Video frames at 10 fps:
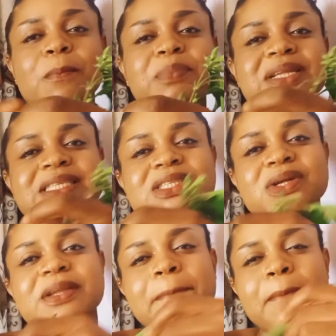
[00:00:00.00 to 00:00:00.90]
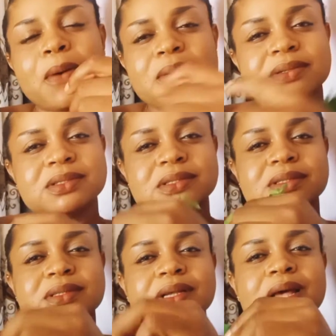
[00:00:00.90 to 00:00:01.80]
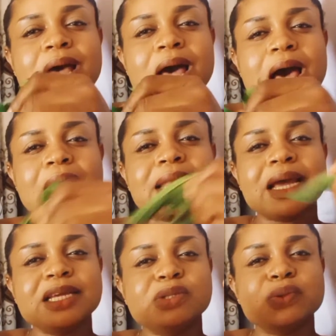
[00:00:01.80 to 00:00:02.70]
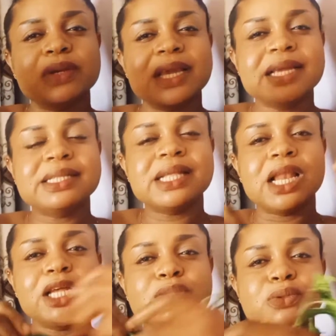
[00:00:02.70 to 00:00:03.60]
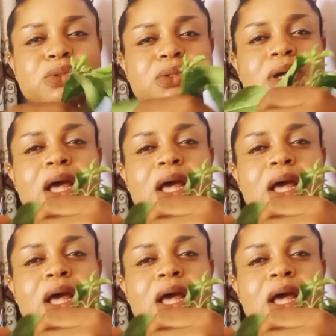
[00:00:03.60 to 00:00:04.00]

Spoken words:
Place it on the pot. Allow it to heat a little.